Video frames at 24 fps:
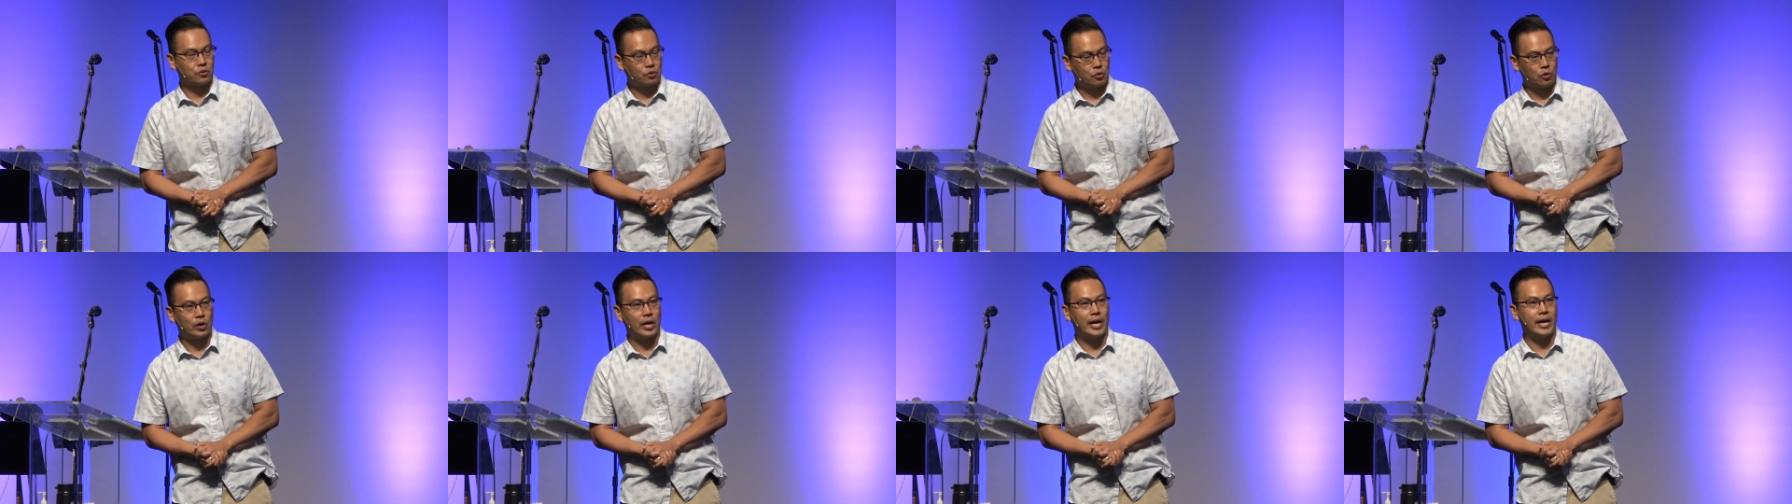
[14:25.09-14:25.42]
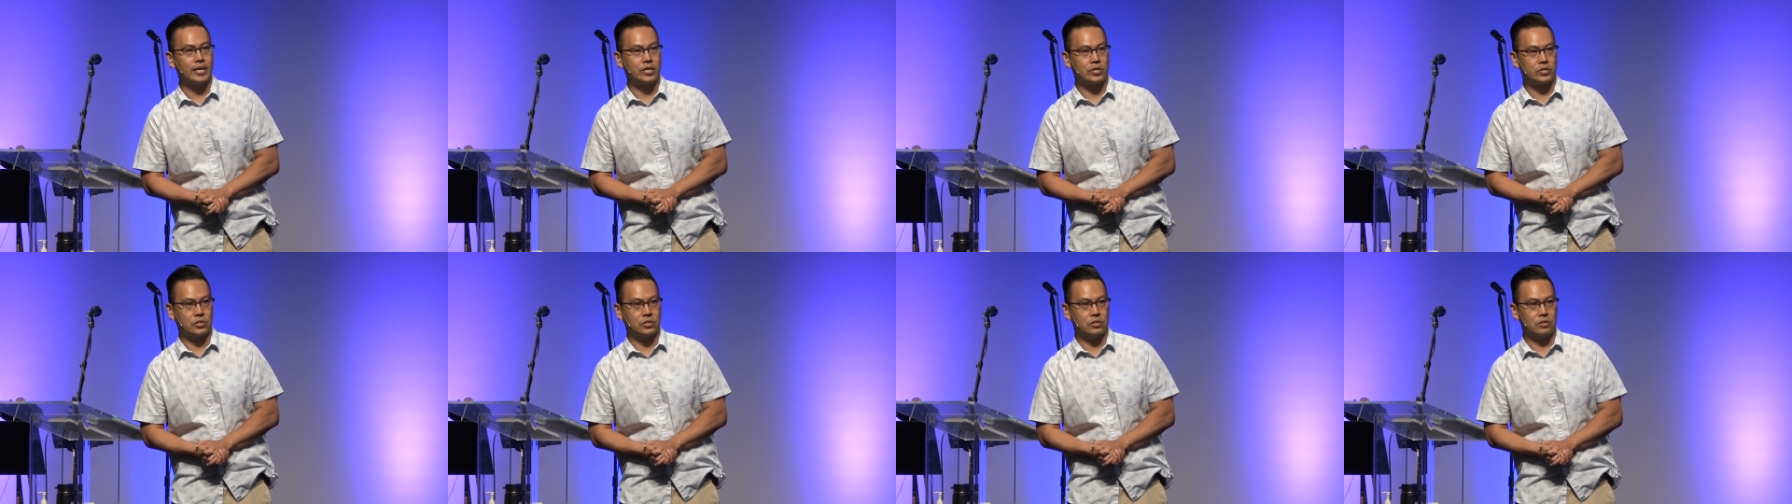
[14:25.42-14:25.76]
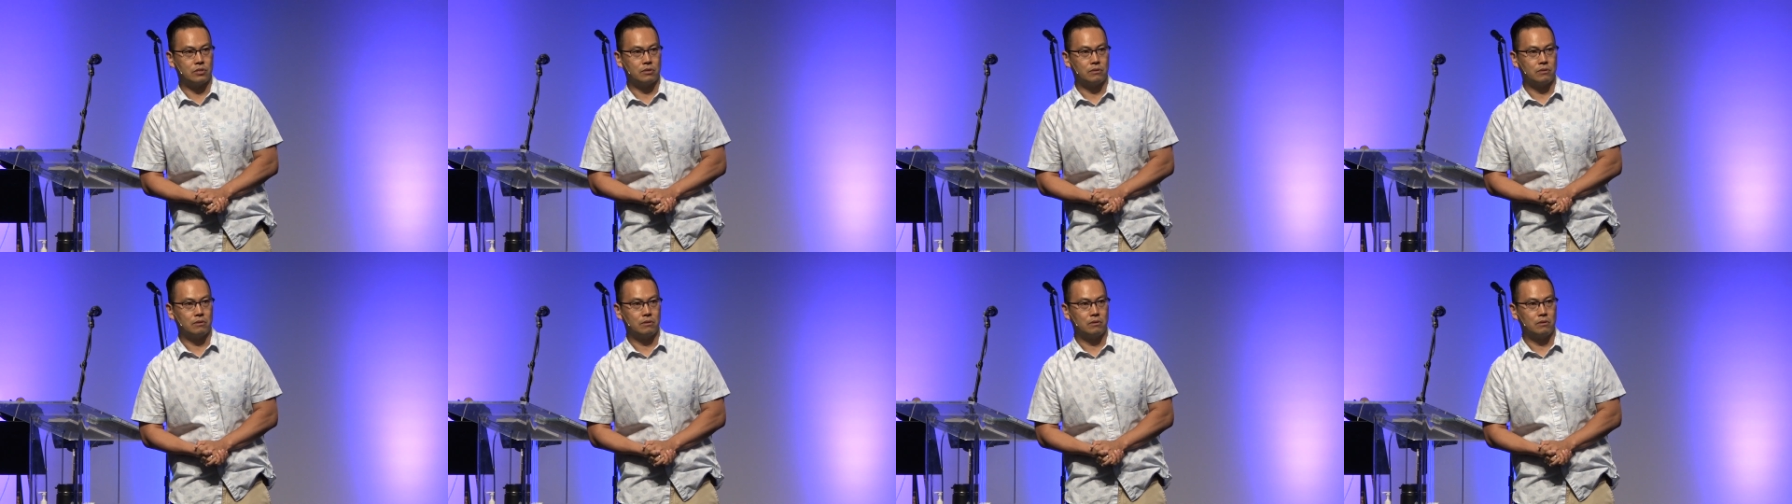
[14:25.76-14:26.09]
Christ?
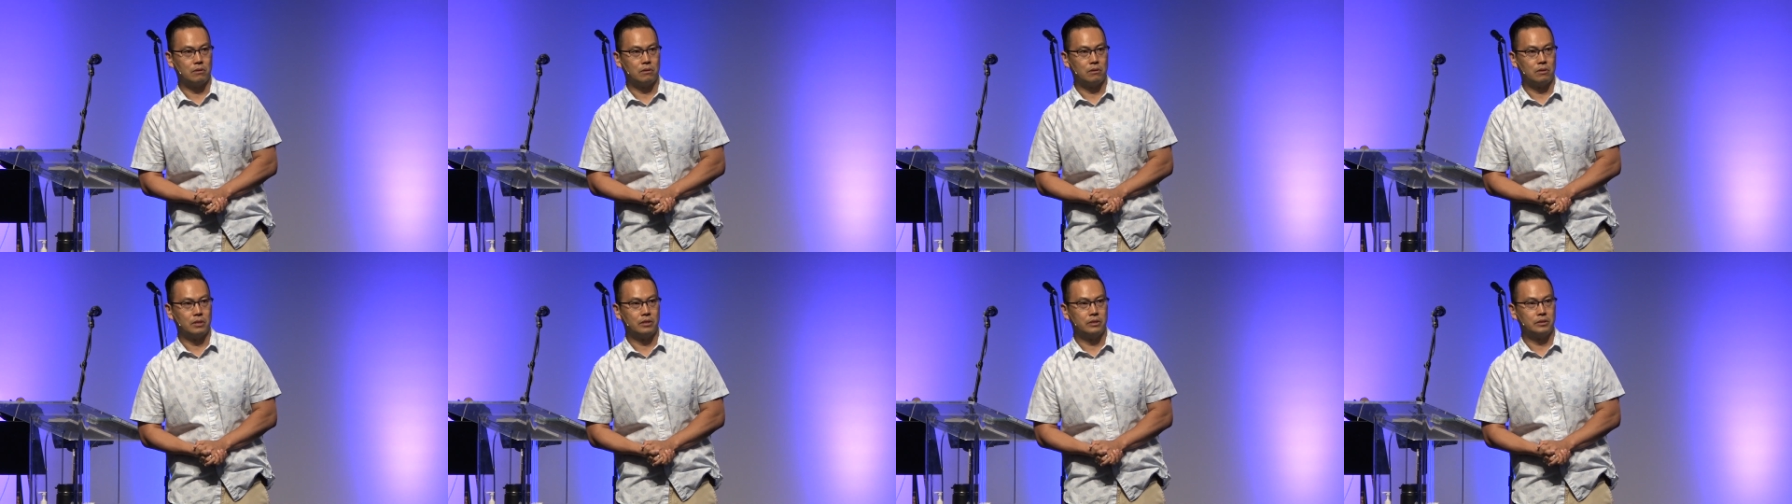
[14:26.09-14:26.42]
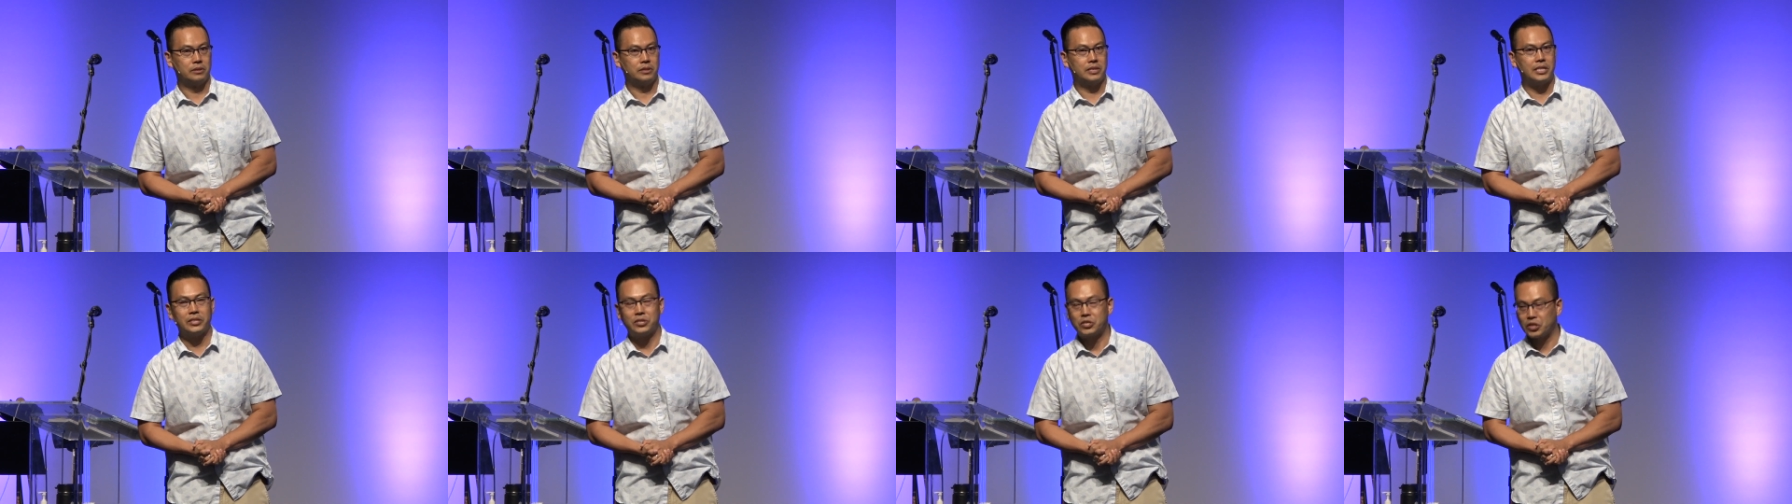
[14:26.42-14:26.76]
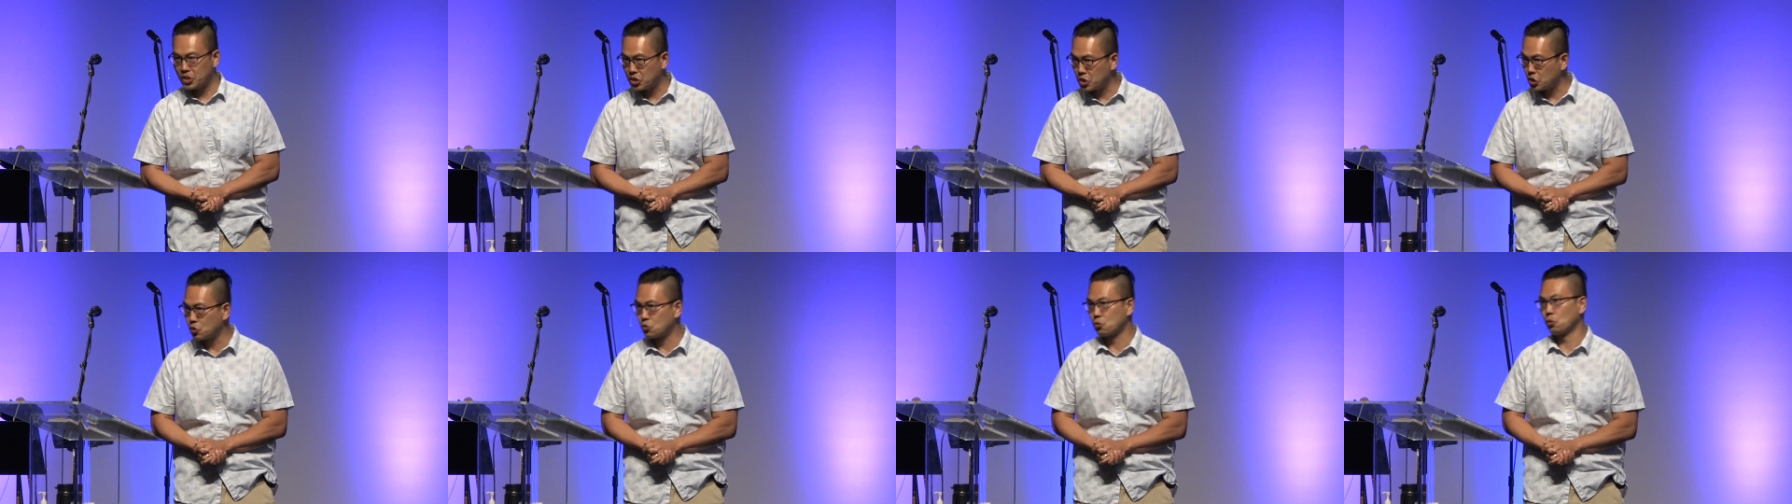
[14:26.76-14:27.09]
to
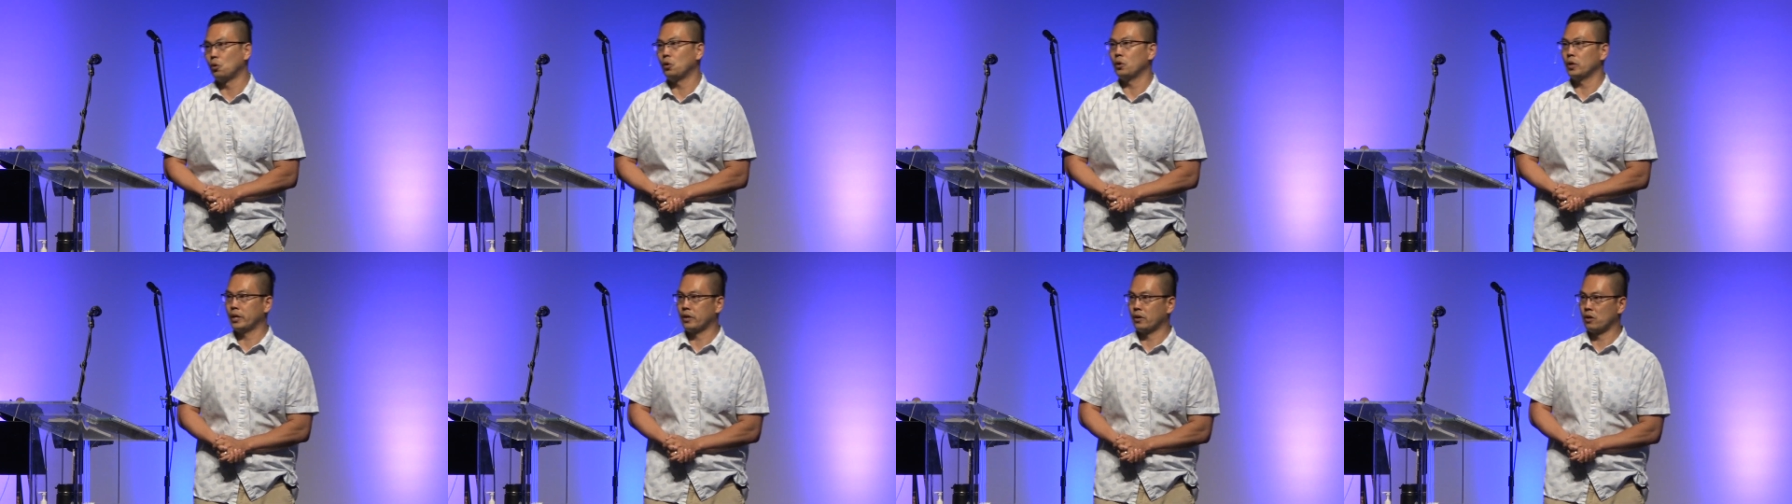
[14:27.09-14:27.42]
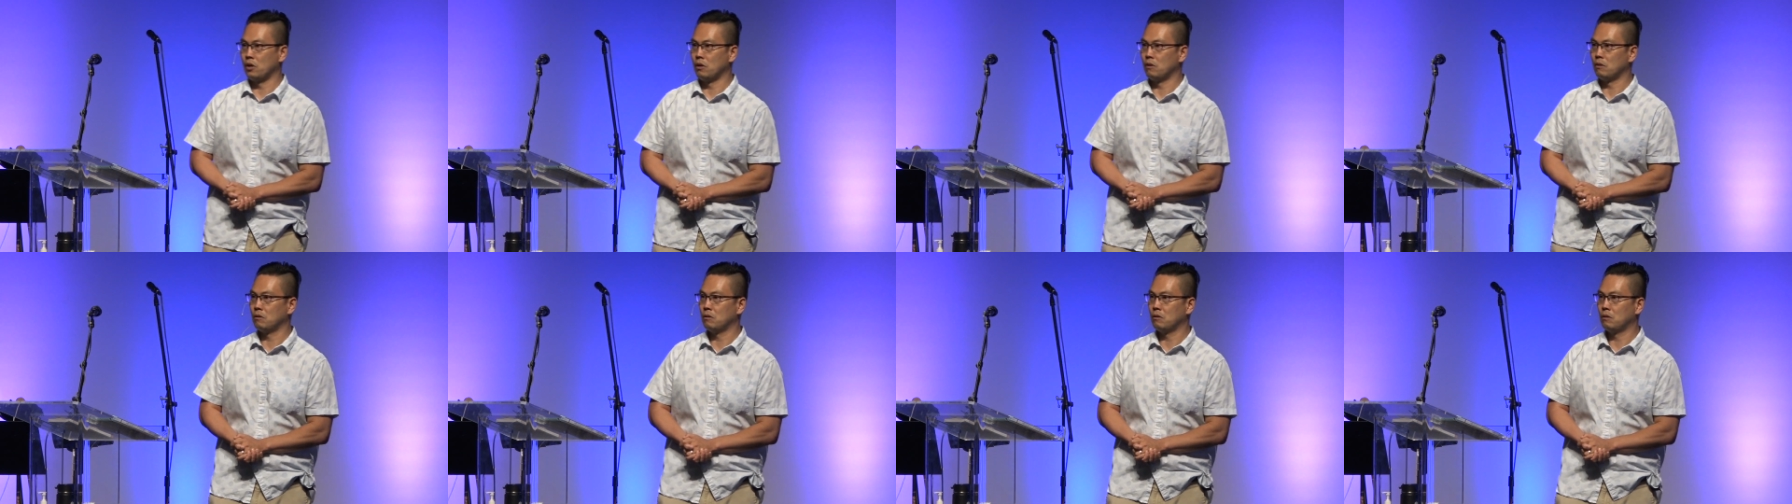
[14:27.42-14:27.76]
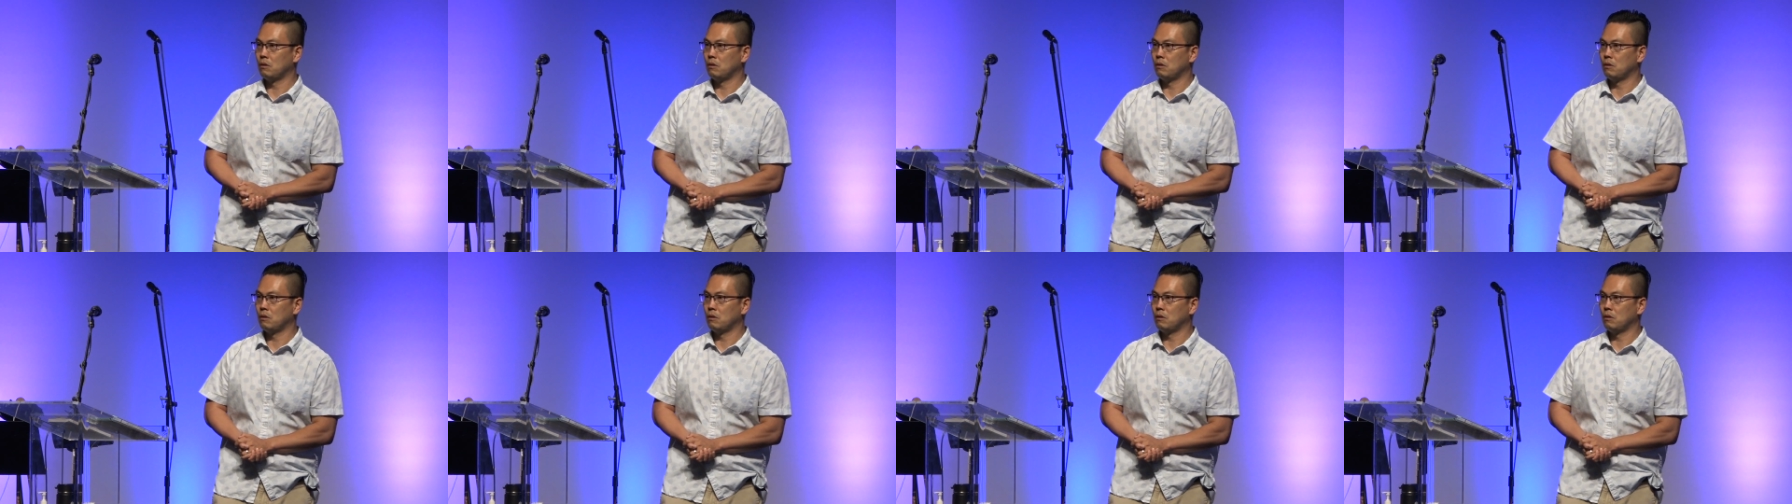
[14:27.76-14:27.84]
destroy her.